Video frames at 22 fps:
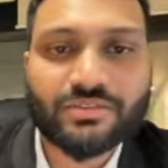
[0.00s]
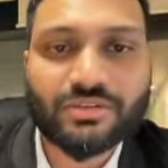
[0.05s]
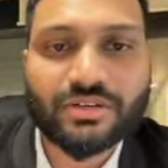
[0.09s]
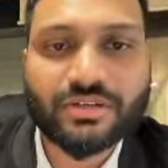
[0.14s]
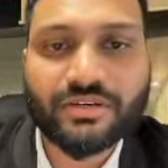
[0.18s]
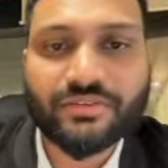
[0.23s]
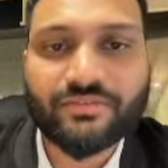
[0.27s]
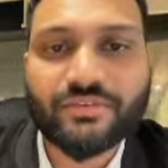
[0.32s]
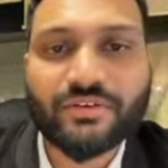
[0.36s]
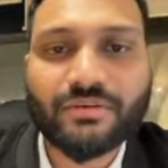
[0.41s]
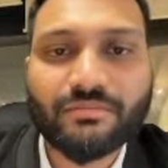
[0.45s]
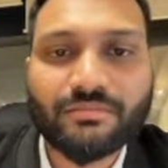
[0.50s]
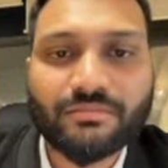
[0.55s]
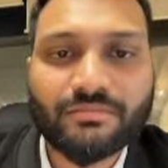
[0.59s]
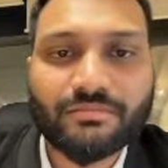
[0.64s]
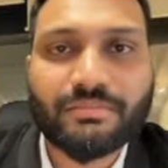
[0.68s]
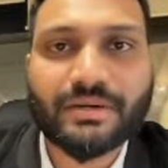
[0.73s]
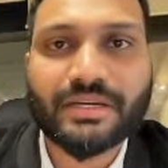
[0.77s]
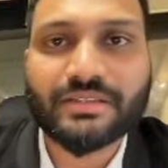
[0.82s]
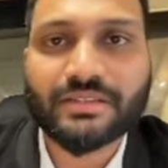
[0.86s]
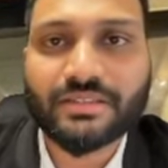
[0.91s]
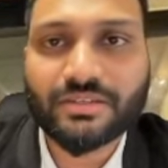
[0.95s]
it from
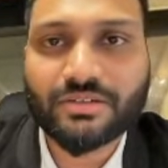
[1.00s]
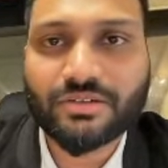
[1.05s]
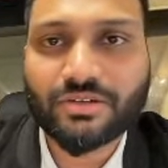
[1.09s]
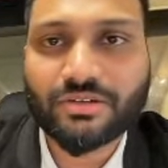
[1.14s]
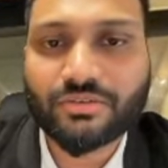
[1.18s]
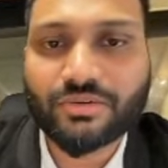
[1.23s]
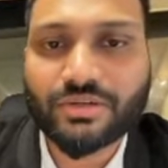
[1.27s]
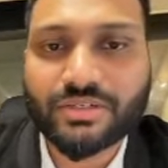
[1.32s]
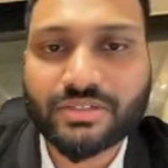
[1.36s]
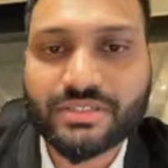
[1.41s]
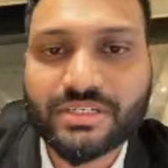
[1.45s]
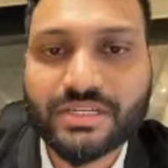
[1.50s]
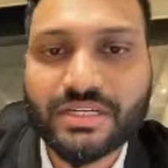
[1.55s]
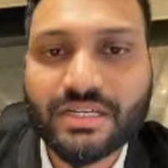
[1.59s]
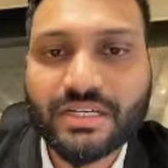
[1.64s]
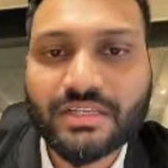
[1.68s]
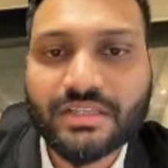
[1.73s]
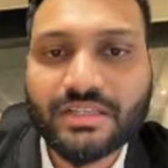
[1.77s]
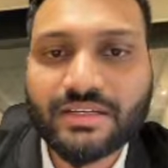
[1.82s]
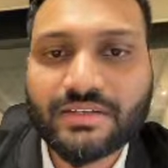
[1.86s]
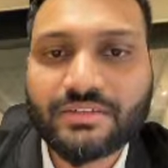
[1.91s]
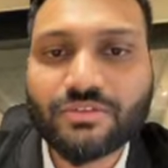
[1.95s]
python.org.
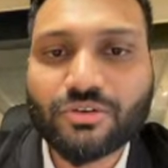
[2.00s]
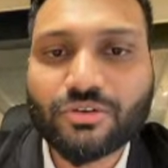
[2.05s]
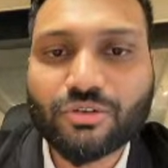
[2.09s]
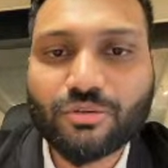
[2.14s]
Let's go